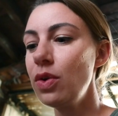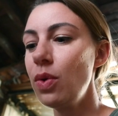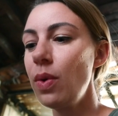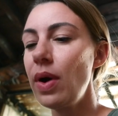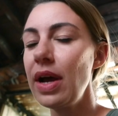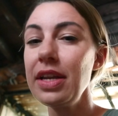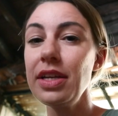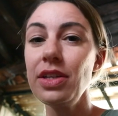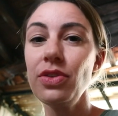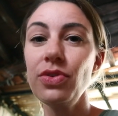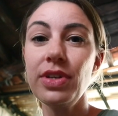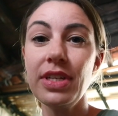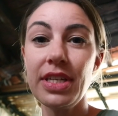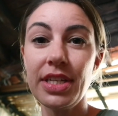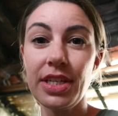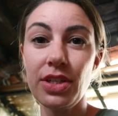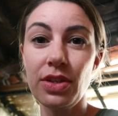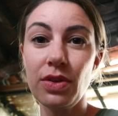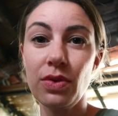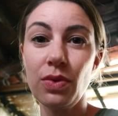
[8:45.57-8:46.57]
quite a
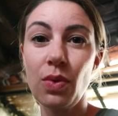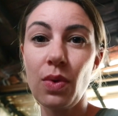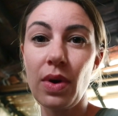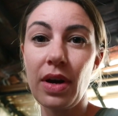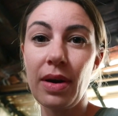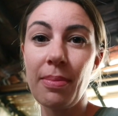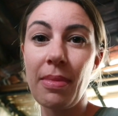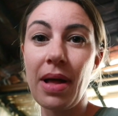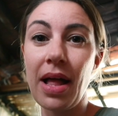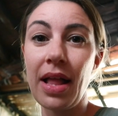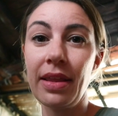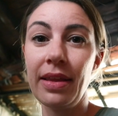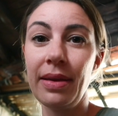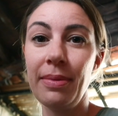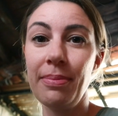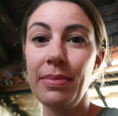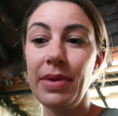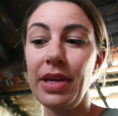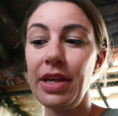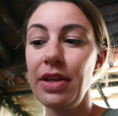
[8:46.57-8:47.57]
traditional
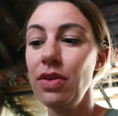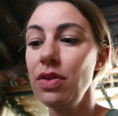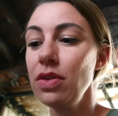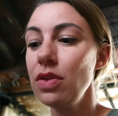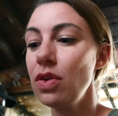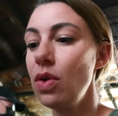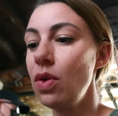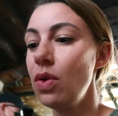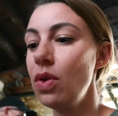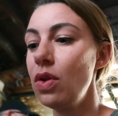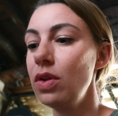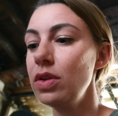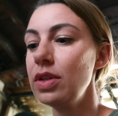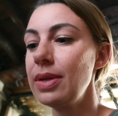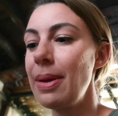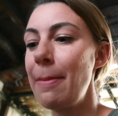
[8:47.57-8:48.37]
Guatemalan meal called